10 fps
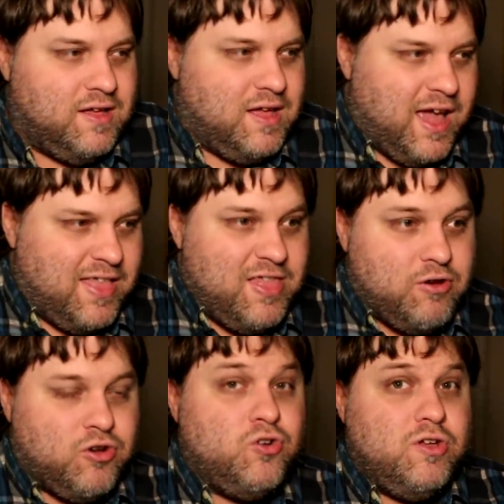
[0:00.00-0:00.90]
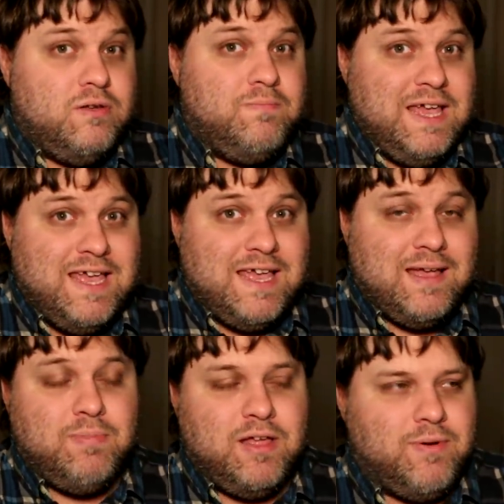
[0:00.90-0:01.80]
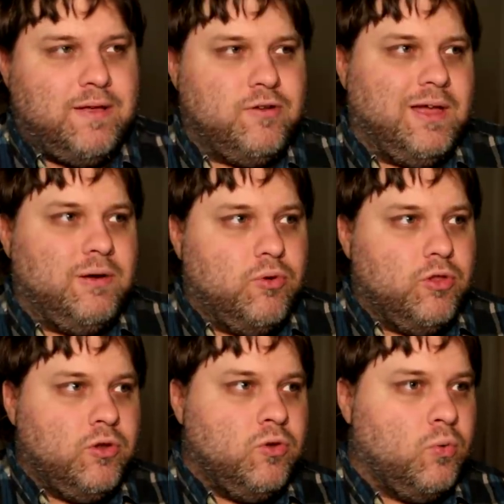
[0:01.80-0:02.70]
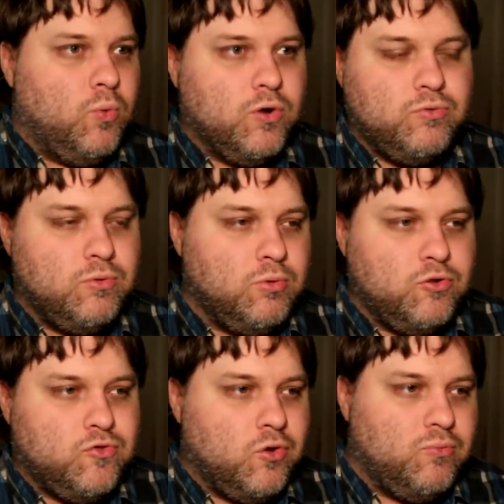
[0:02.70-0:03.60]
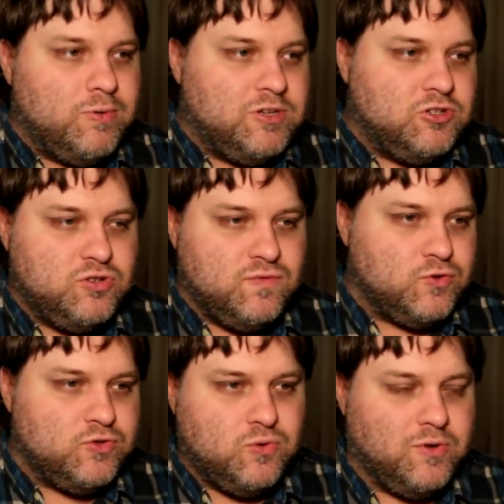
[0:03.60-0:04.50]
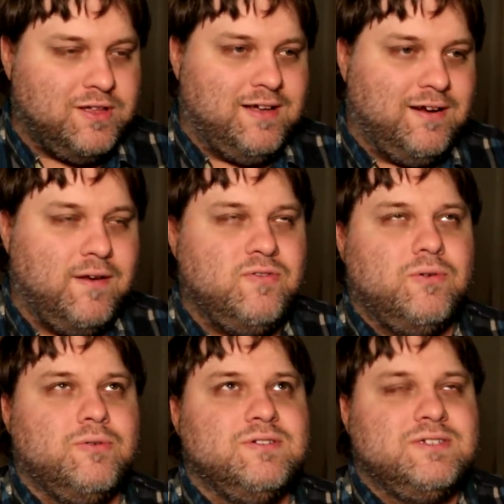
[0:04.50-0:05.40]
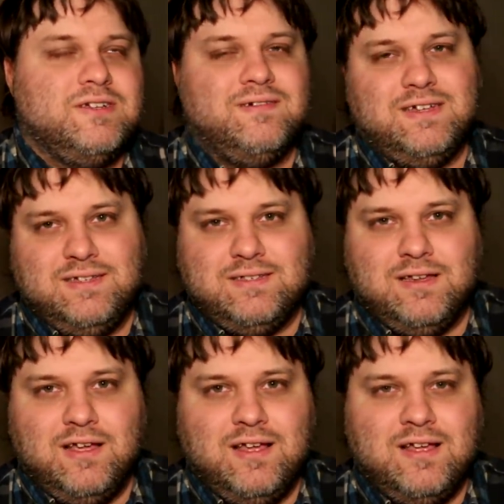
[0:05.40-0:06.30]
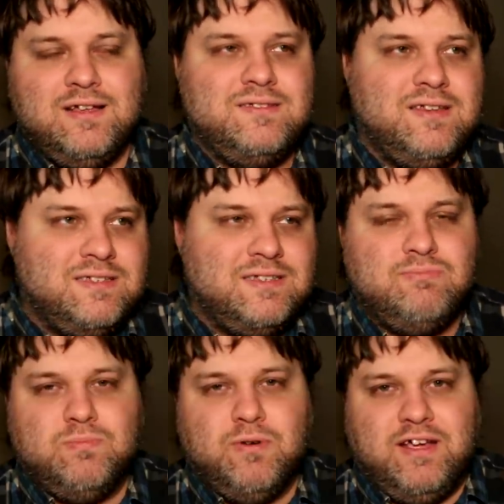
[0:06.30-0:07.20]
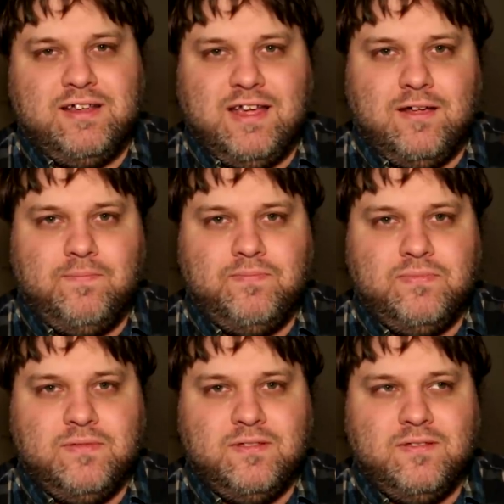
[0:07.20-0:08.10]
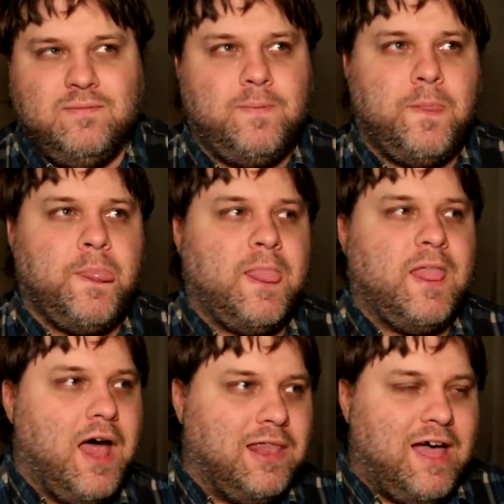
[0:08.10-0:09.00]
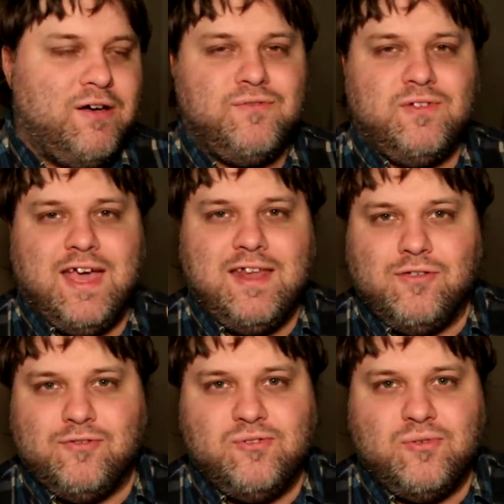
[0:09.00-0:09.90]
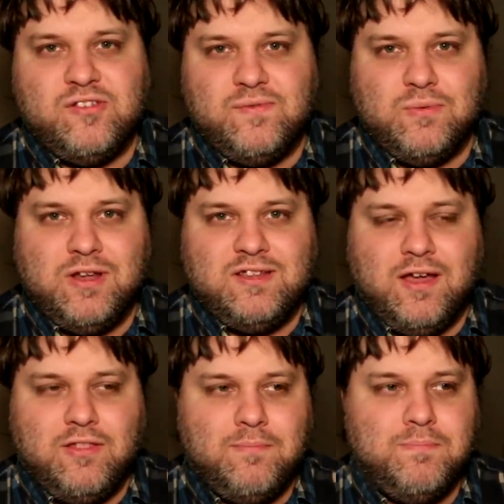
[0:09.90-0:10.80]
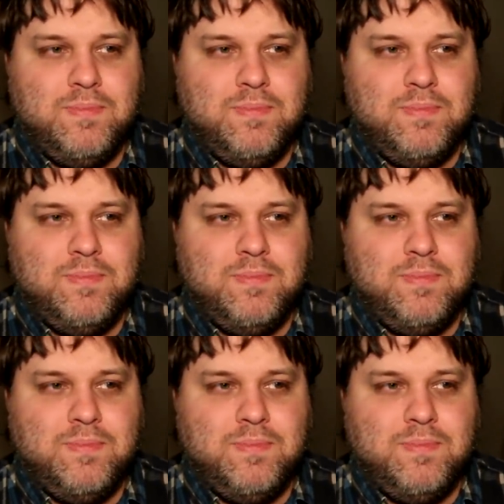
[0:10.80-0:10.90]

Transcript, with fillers: And there could be, and by the way, you're like, well, then there there's no potential for story there. Of course there is. Systems breakdown. Allow for that in your stories if you want to tell them.